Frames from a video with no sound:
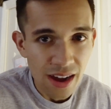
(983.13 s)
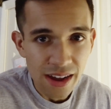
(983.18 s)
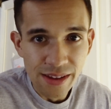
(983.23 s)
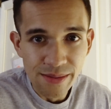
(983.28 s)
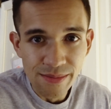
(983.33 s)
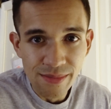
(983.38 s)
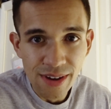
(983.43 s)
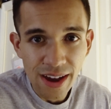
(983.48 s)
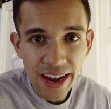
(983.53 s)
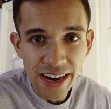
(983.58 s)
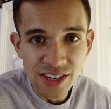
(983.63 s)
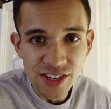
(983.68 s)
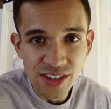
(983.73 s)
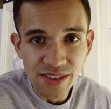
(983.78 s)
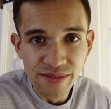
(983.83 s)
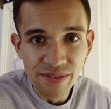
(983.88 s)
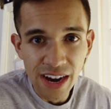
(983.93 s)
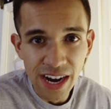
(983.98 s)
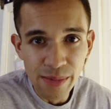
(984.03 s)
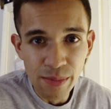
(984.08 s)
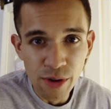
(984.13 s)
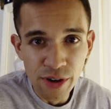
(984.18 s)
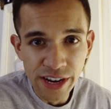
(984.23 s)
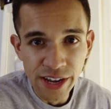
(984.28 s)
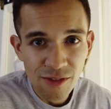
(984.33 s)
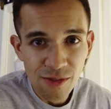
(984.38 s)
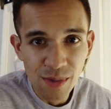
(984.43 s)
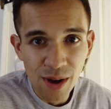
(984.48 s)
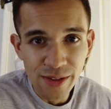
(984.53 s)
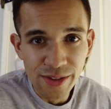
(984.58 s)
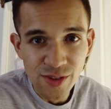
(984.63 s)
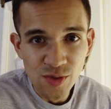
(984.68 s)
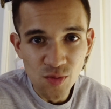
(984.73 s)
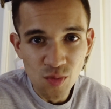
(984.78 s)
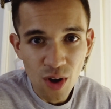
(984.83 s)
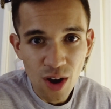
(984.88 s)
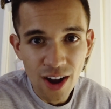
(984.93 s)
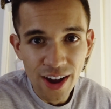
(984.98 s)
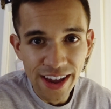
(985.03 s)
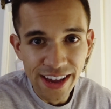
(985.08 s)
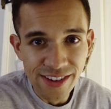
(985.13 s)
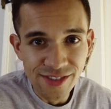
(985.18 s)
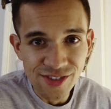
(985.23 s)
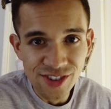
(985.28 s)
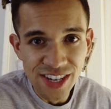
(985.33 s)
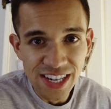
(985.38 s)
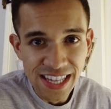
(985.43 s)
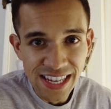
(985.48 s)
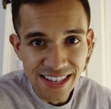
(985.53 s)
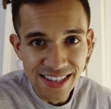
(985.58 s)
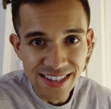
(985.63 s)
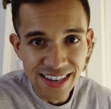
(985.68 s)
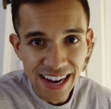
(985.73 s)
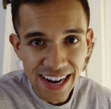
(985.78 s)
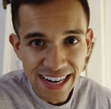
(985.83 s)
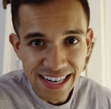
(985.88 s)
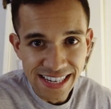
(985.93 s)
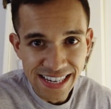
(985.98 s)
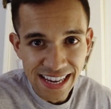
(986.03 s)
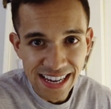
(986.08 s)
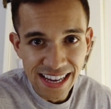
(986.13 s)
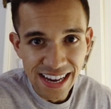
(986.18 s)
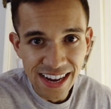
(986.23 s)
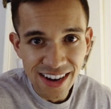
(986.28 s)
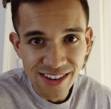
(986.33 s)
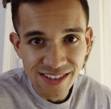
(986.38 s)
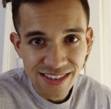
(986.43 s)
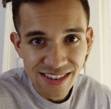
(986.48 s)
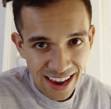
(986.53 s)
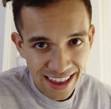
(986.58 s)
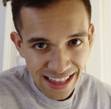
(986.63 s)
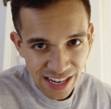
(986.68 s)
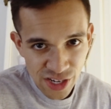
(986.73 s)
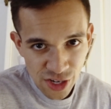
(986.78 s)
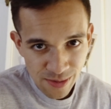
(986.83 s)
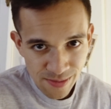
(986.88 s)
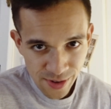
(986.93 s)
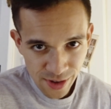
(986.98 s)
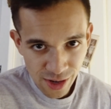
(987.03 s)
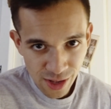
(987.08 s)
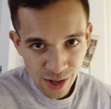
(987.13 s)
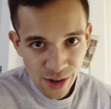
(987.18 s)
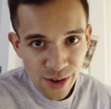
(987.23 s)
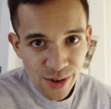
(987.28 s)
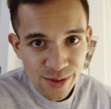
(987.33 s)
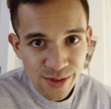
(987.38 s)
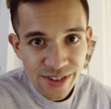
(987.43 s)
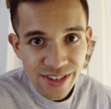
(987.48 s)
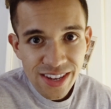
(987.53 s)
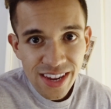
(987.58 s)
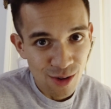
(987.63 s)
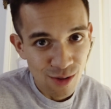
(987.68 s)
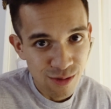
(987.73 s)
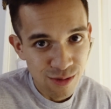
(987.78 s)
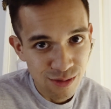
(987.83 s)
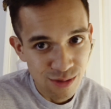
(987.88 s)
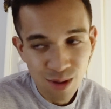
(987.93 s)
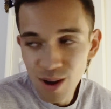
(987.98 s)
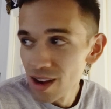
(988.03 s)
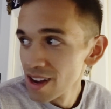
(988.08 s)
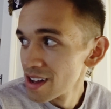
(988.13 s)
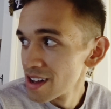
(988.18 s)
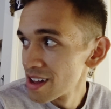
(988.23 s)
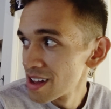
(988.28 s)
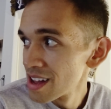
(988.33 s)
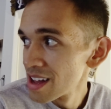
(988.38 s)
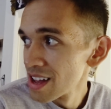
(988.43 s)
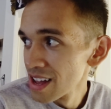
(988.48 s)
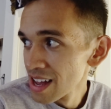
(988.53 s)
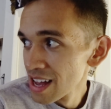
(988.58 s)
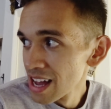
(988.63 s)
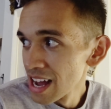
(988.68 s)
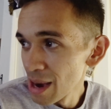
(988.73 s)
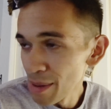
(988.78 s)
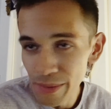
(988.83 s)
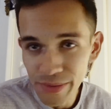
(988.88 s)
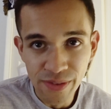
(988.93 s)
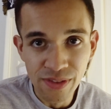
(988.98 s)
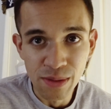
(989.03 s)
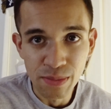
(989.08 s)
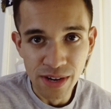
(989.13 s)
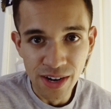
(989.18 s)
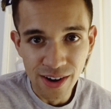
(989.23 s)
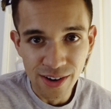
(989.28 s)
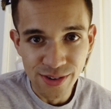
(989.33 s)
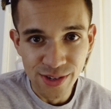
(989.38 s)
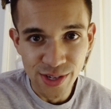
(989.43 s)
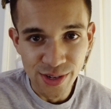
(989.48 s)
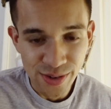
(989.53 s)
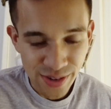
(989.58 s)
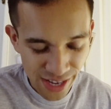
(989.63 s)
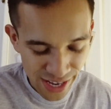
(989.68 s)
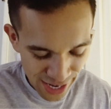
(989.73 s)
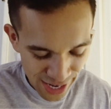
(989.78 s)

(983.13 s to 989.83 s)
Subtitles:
I am actually vibrating from all this raw energy that is dying to get out. And the gyms are closed. I'll have to flip a car soon.